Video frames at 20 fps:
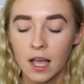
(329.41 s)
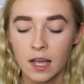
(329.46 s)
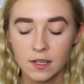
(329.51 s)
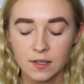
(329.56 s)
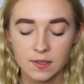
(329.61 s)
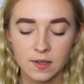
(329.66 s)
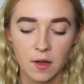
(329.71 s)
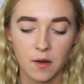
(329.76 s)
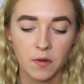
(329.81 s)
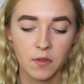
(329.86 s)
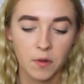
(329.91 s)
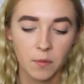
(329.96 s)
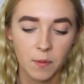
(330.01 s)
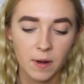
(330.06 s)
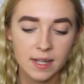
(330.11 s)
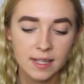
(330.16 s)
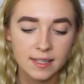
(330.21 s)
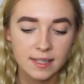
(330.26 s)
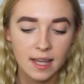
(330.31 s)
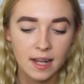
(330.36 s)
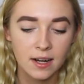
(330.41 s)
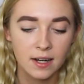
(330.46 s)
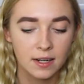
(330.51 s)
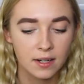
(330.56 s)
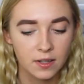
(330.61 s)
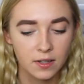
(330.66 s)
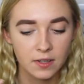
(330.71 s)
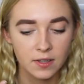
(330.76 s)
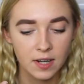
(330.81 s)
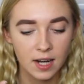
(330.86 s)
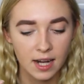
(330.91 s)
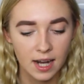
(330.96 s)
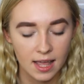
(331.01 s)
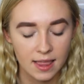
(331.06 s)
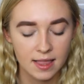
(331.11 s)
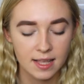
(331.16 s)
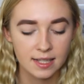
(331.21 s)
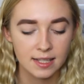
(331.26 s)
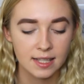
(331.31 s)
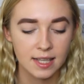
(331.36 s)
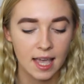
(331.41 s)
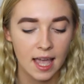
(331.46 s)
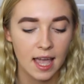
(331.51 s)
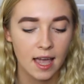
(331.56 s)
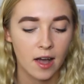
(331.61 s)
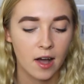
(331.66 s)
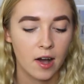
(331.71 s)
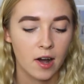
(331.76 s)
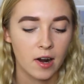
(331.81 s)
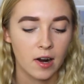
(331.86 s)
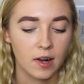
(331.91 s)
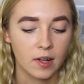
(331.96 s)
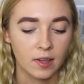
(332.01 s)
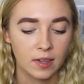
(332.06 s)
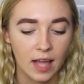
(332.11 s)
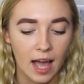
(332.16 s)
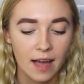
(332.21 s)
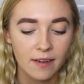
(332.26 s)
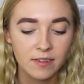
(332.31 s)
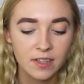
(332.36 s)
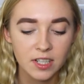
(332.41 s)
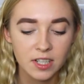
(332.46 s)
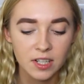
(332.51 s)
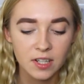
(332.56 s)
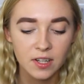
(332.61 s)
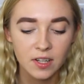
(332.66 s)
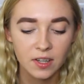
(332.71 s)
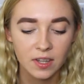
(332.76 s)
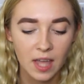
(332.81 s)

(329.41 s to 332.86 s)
so the ones that are included in this kit are lavender,